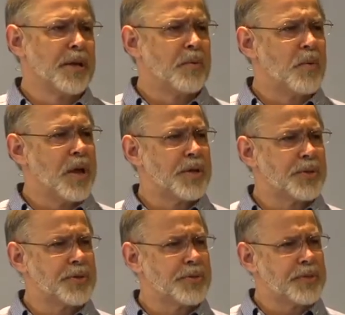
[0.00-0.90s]

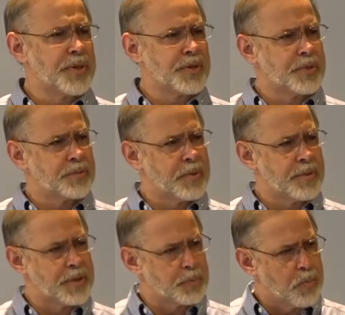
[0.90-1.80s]
was this,
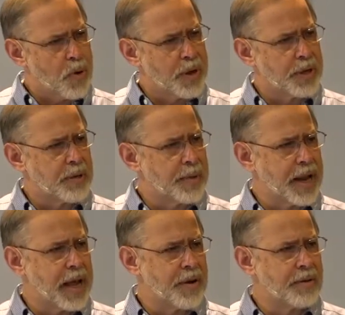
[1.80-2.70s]
this point
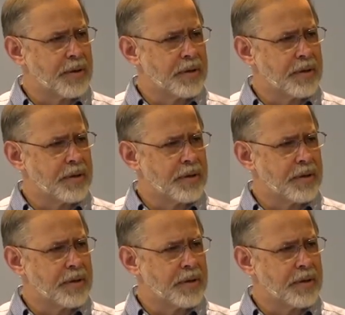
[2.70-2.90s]
about how